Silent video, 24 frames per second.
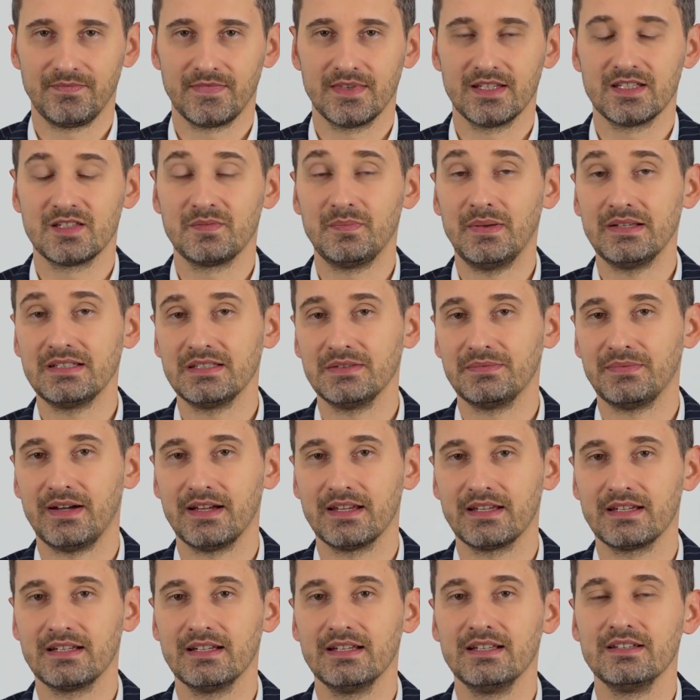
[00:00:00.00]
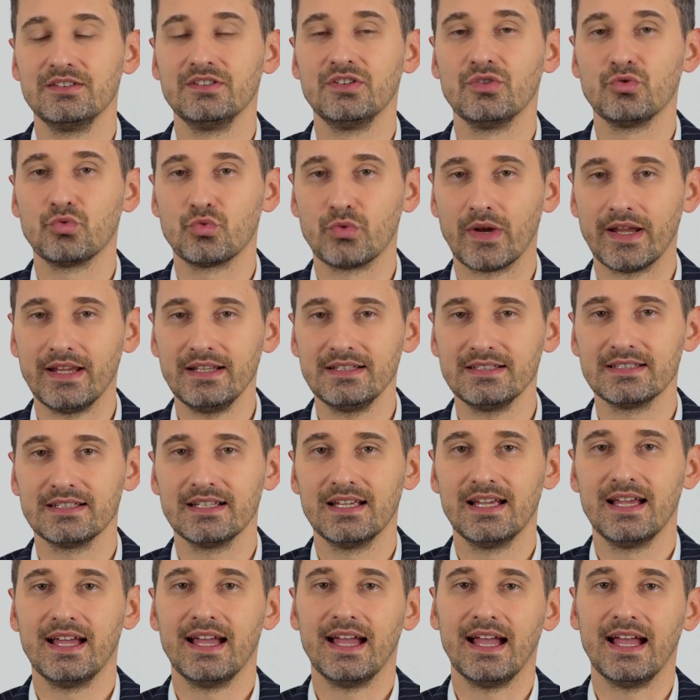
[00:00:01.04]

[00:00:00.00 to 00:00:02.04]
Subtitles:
specifying the rates